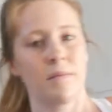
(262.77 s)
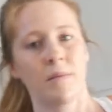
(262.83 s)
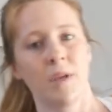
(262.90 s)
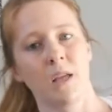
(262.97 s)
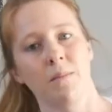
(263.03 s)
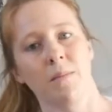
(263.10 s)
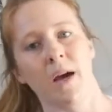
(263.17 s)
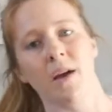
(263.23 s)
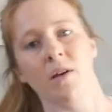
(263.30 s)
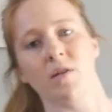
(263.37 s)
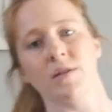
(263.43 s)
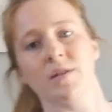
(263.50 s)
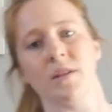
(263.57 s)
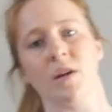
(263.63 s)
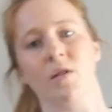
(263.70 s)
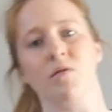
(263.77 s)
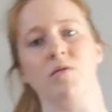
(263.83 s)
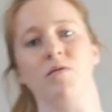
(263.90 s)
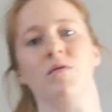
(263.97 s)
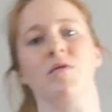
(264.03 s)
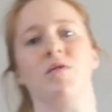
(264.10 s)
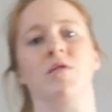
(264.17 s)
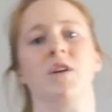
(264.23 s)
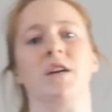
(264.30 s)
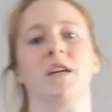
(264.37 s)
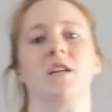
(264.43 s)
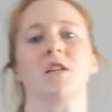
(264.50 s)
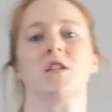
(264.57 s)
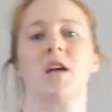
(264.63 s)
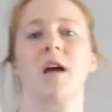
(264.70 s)
You might also
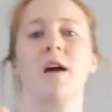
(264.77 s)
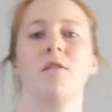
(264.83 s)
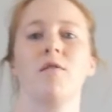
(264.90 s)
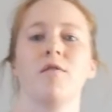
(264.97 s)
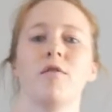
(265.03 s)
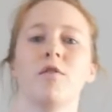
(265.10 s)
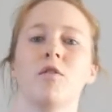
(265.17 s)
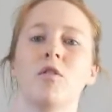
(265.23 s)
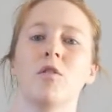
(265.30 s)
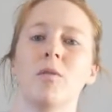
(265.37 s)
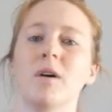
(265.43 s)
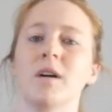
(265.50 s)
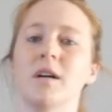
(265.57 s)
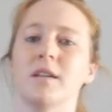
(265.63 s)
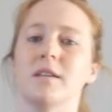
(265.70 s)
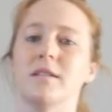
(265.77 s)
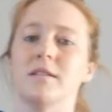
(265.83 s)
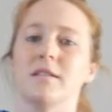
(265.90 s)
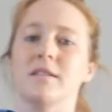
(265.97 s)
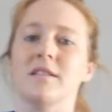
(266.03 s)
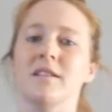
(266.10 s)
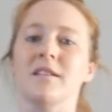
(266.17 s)
reach out forwards.